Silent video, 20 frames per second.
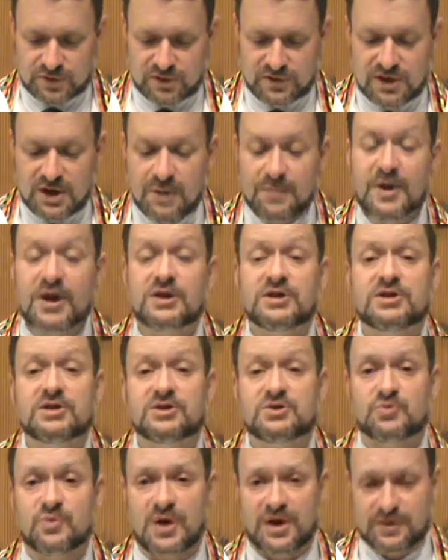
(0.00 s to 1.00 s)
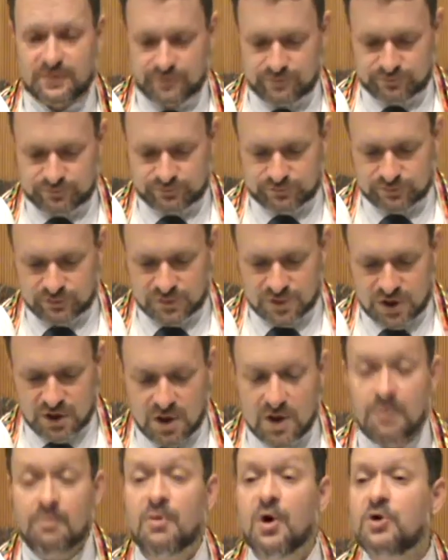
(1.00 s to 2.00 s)
Think about it this way.
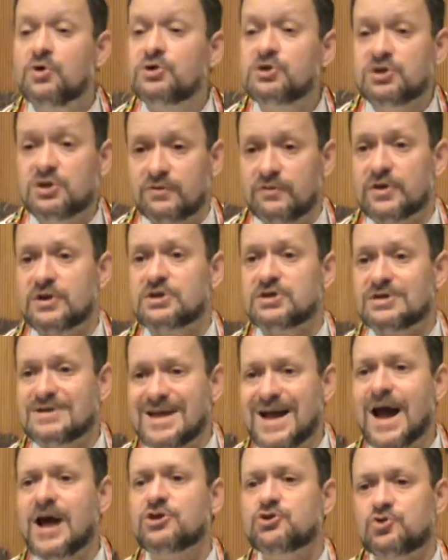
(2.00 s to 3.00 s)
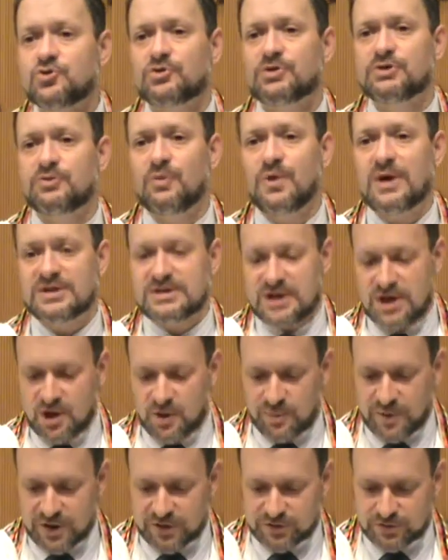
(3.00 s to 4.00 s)
Most of us naturally want to
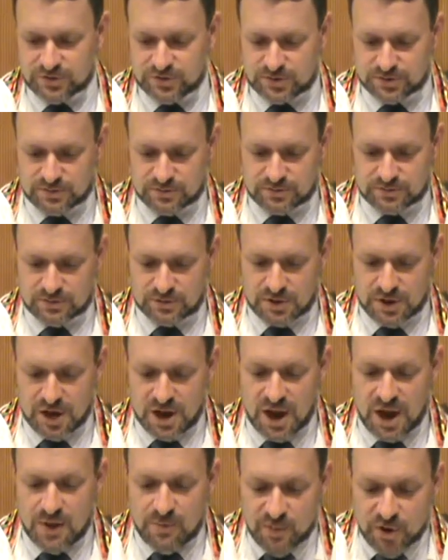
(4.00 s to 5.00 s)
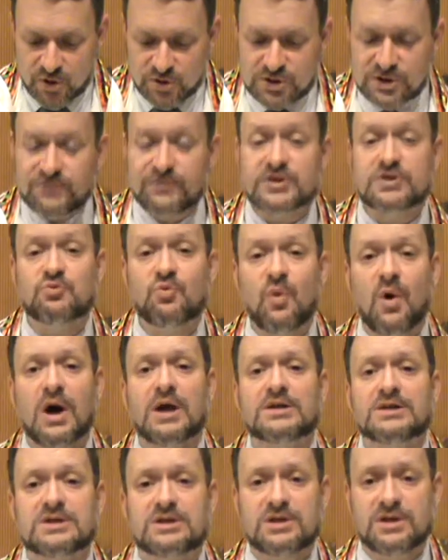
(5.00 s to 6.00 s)
help others. And most of us
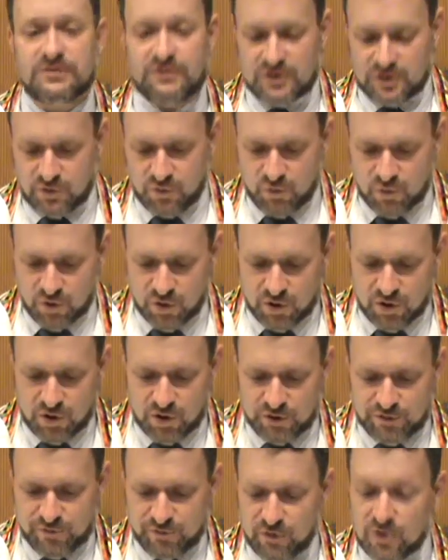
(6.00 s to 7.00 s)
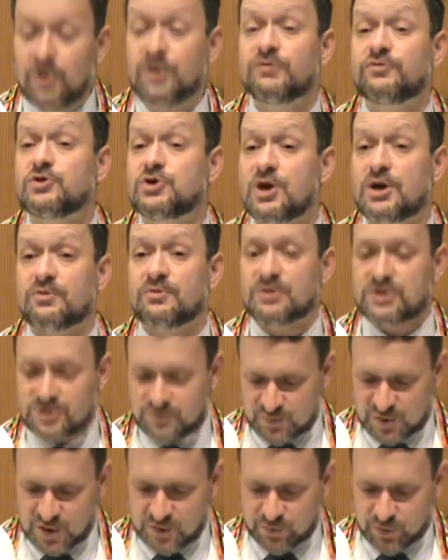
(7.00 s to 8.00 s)
want to live in a world full of generous
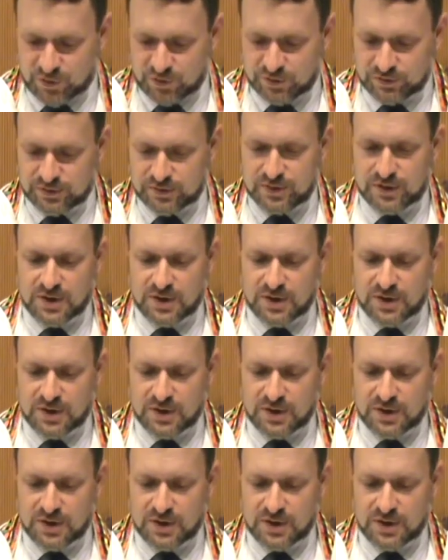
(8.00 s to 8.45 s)
people.